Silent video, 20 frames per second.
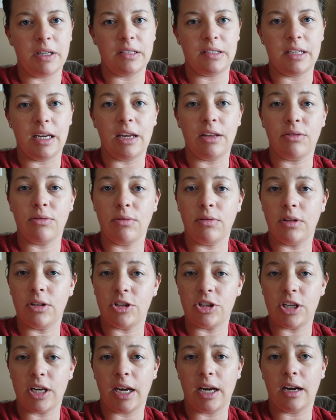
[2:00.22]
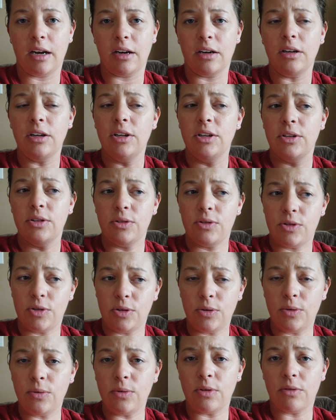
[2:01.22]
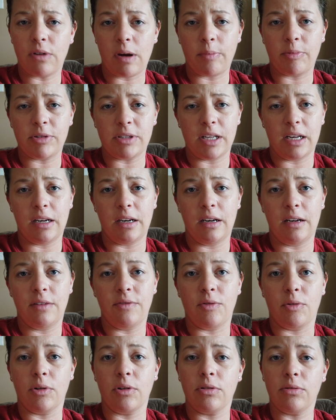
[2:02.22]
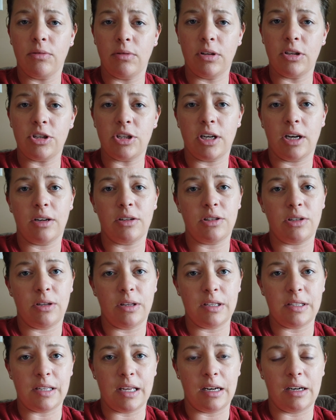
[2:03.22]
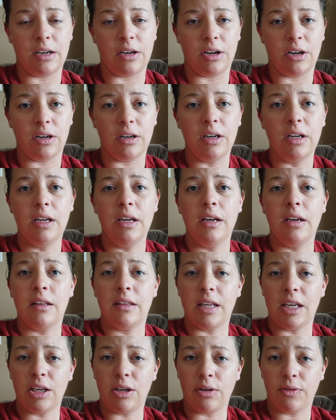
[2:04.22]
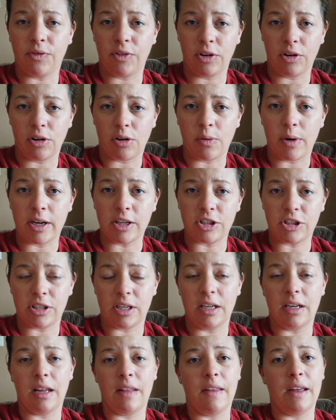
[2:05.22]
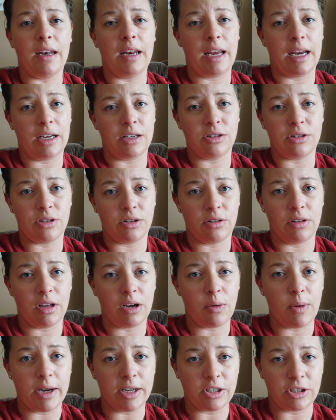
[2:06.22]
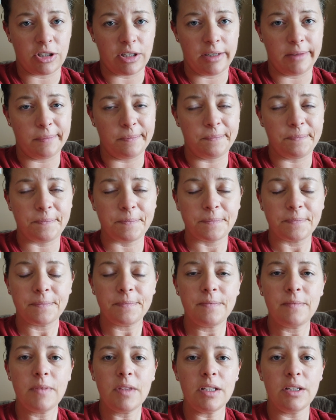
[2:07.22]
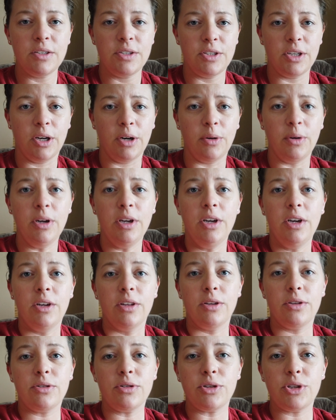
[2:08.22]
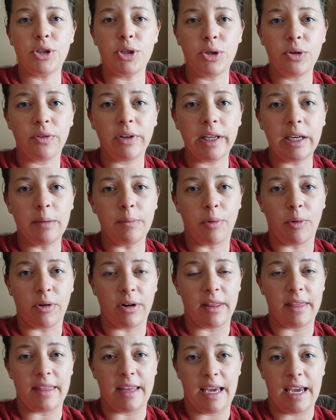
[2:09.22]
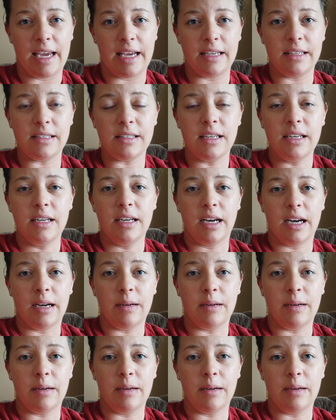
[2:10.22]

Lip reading: be to say through the chair to the representative or through the chair to the senator, thank you for your question, and then answer the question. So those are two really important things